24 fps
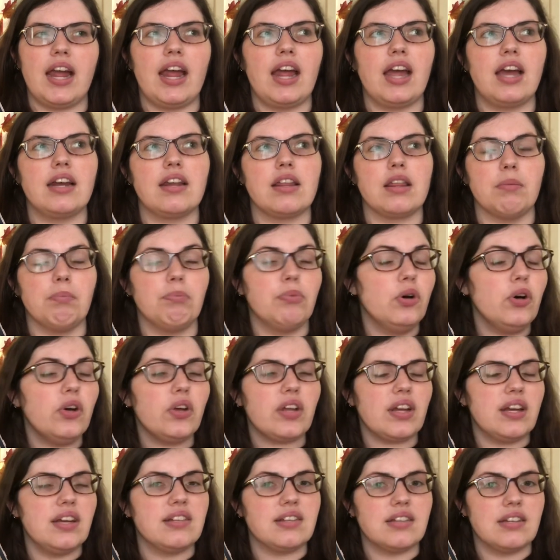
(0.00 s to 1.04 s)
and the
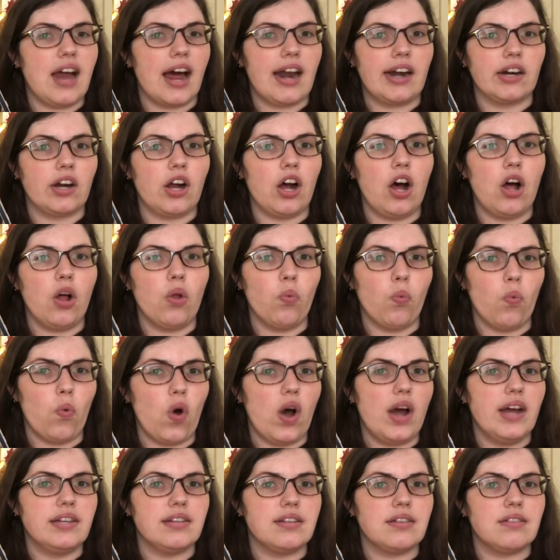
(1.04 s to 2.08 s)
book is not at all
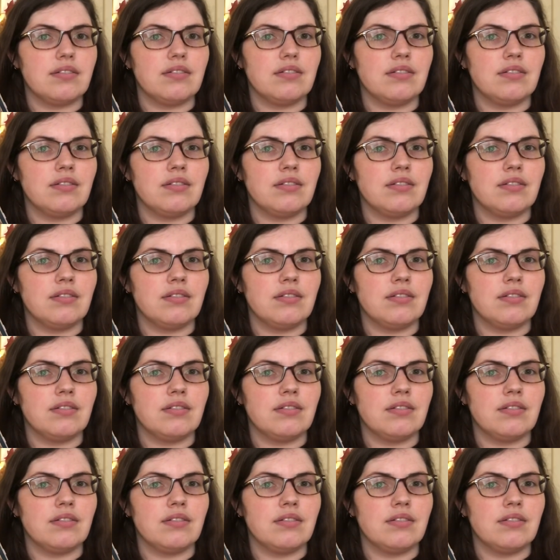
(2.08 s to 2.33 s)
what